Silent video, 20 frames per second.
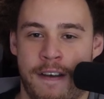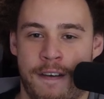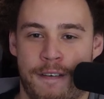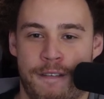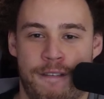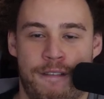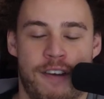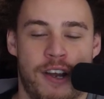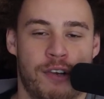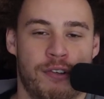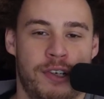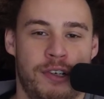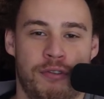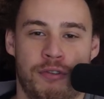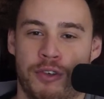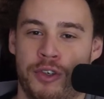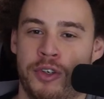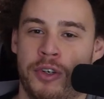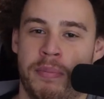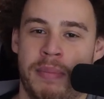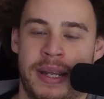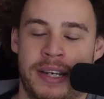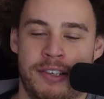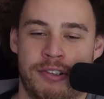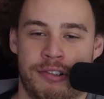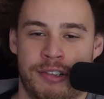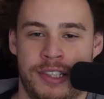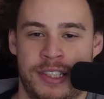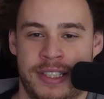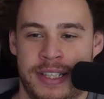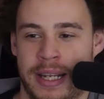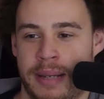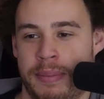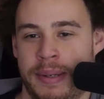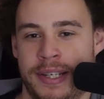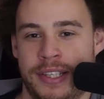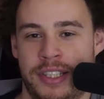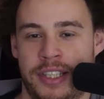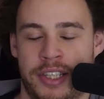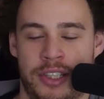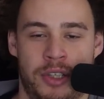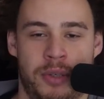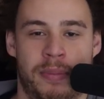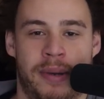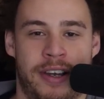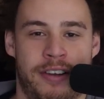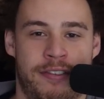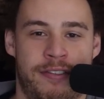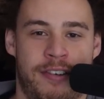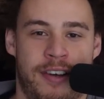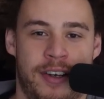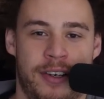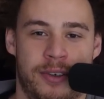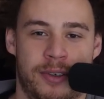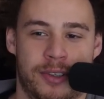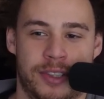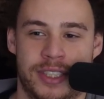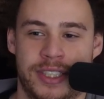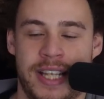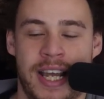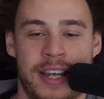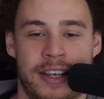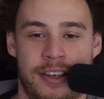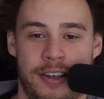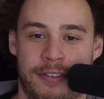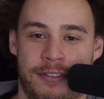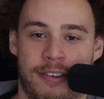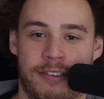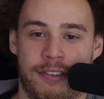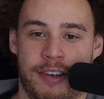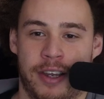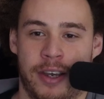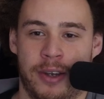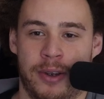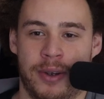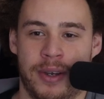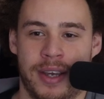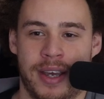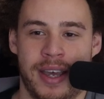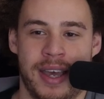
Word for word: very rudimentary snippets that you might find on Stack Overflow.